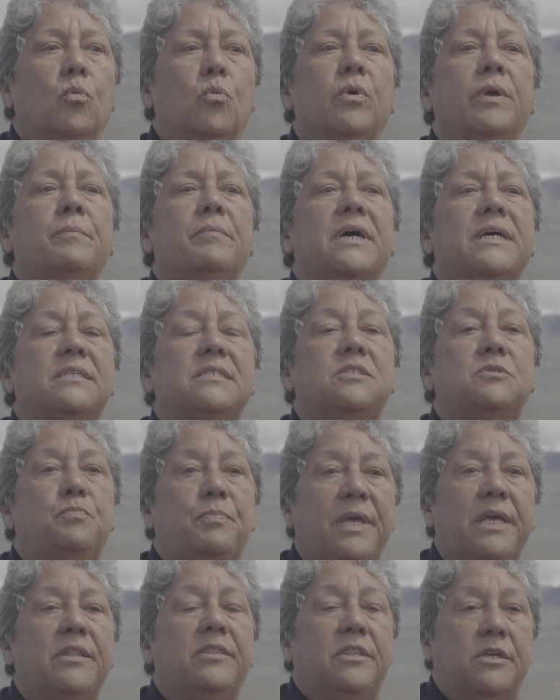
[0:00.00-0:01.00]
we must
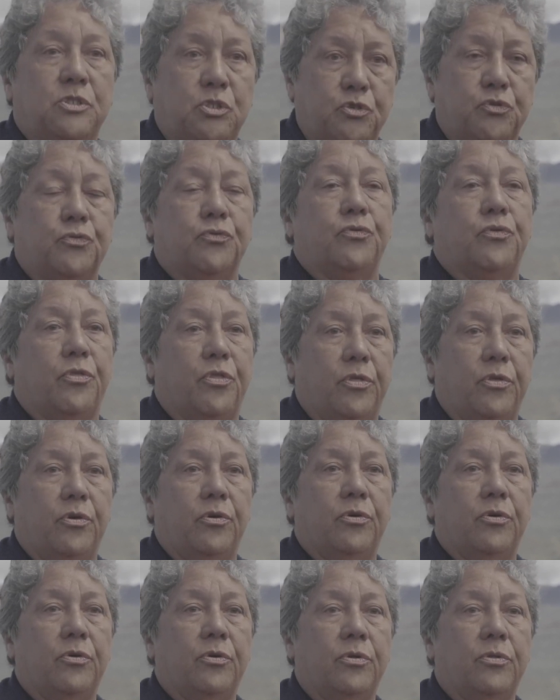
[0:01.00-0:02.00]
speak the truth.
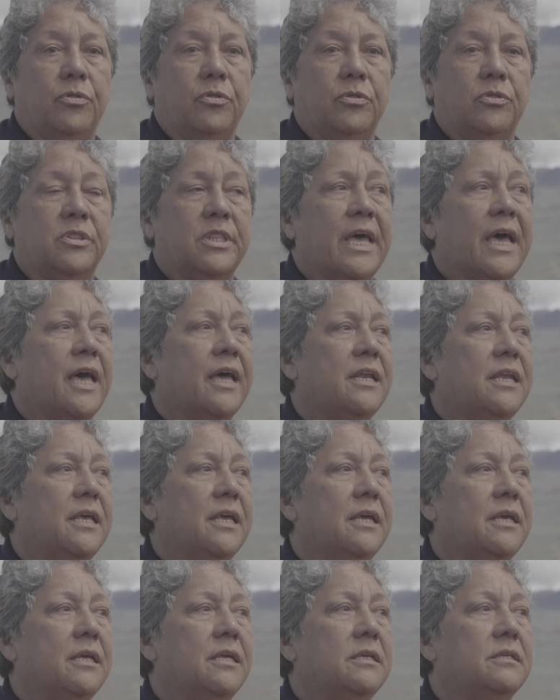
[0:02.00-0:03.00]
That
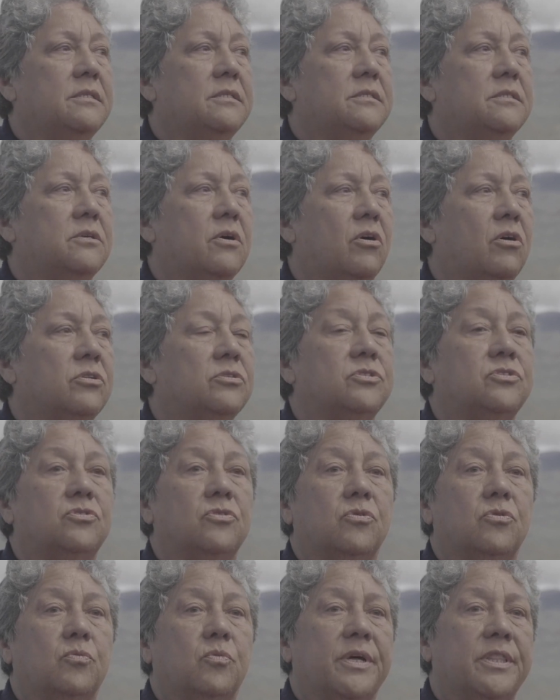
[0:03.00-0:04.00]
is
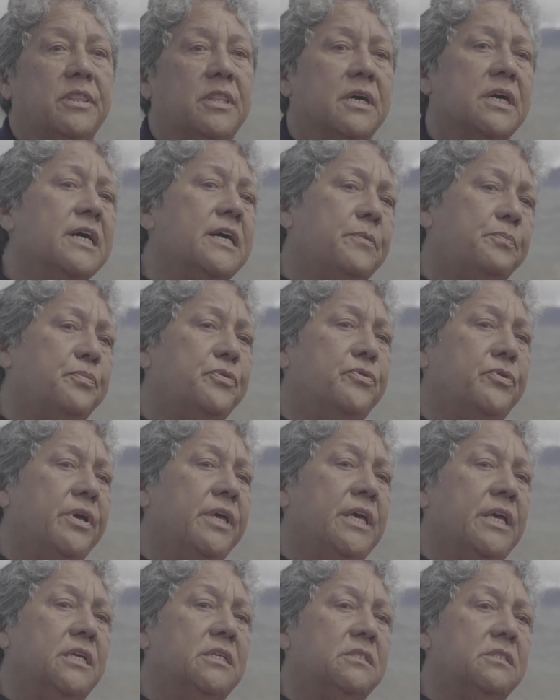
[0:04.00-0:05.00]
also what the
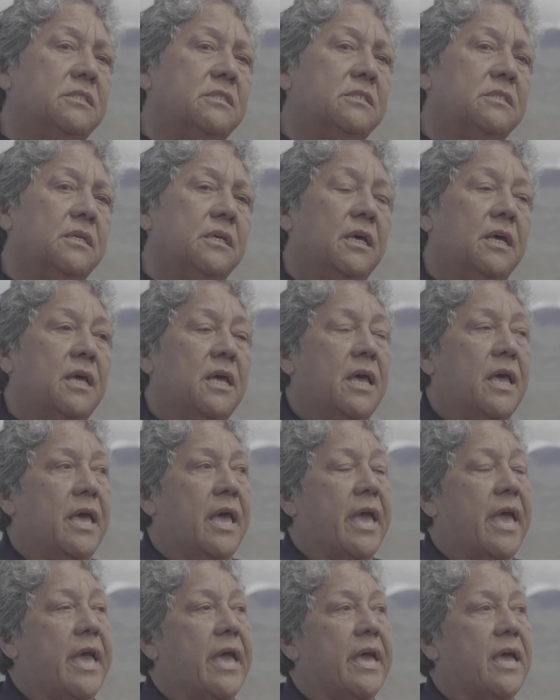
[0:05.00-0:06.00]
kapu is.
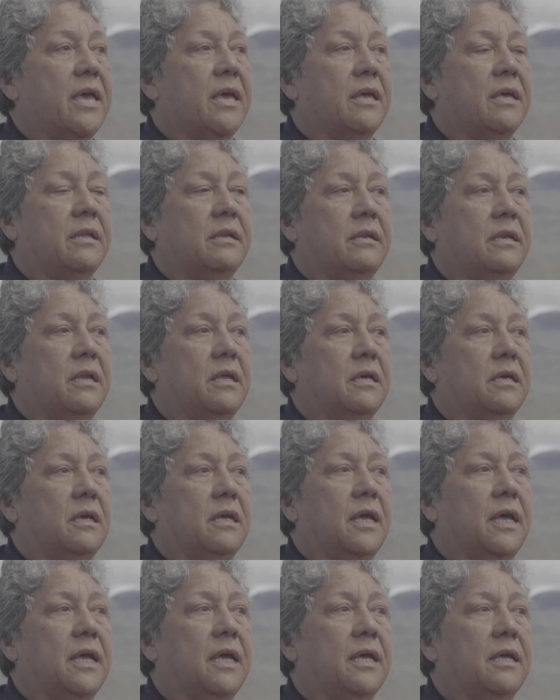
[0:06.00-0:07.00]
And
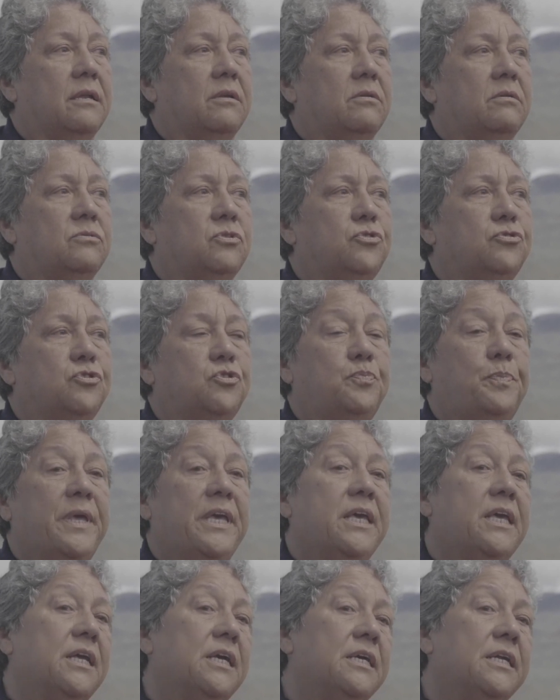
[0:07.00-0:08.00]
to
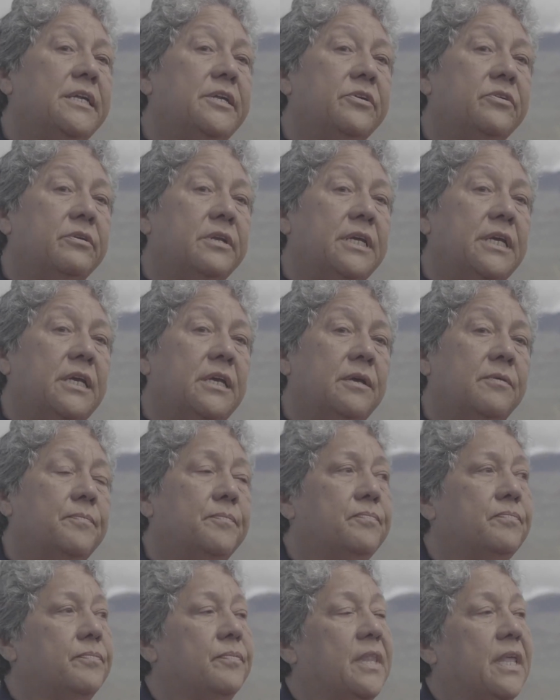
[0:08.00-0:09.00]
speak it clearly
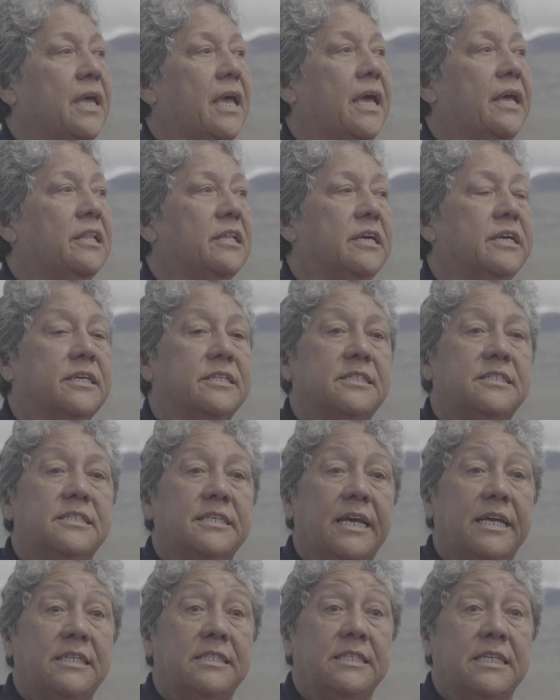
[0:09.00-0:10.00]
and
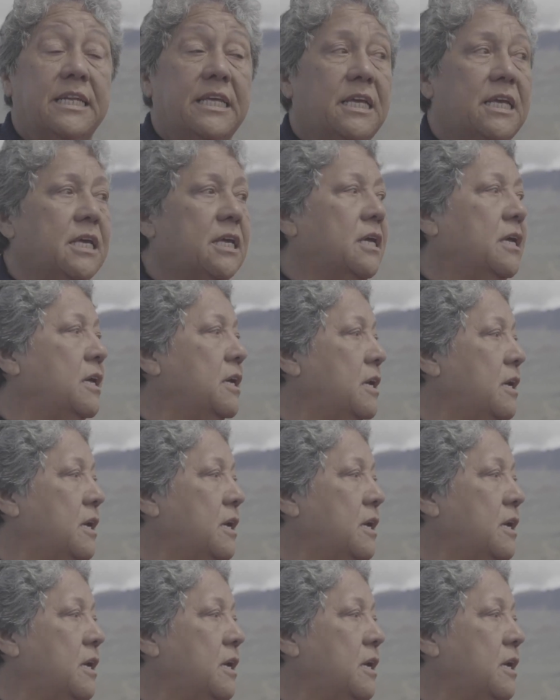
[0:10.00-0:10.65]
concisely.